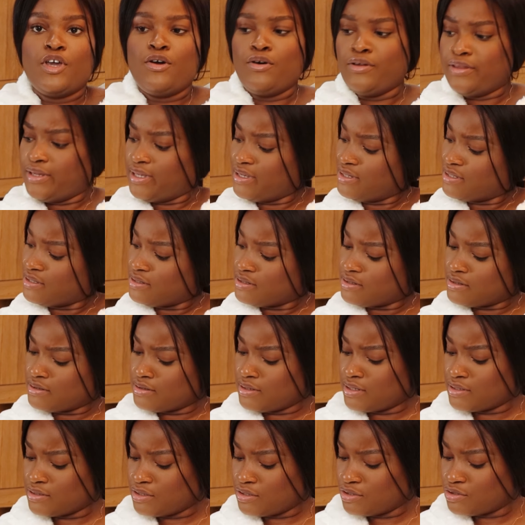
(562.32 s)
Oh, there's
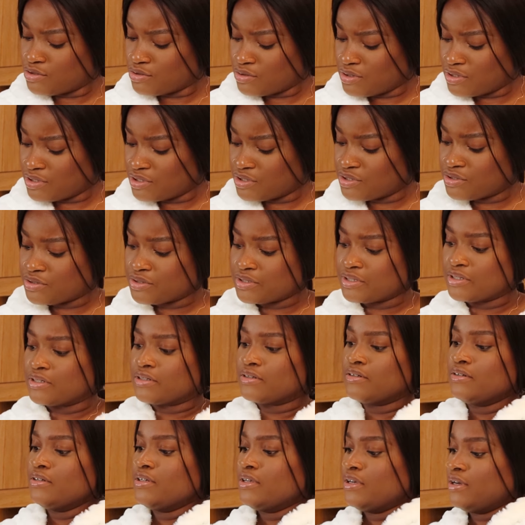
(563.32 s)
there's a
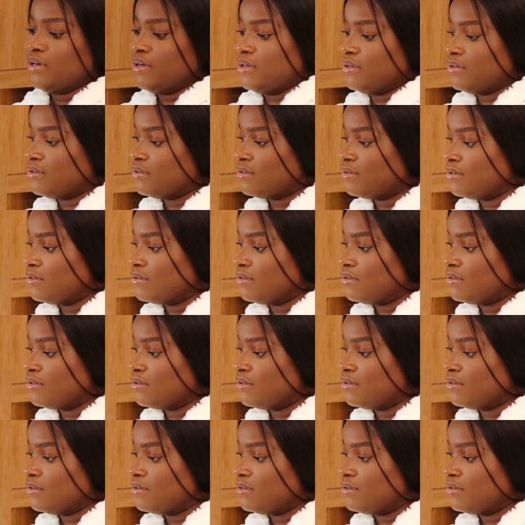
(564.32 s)
drawstring. Okay.